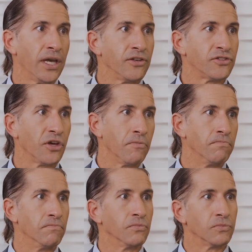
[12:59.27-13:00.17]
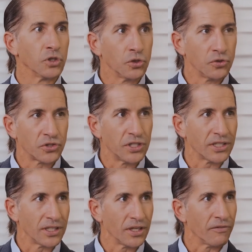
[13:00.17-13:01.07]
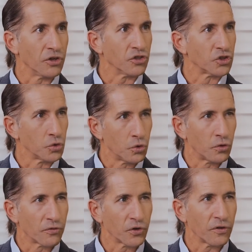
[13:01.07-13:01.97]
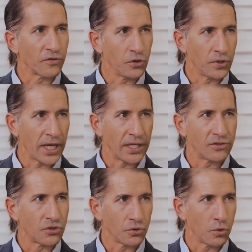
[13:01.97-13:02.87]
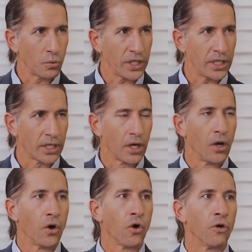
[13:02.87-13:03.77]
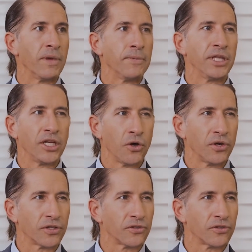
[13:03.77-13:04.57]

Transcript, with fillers: some loosening of their stool for a few days to a week, or maybe they notice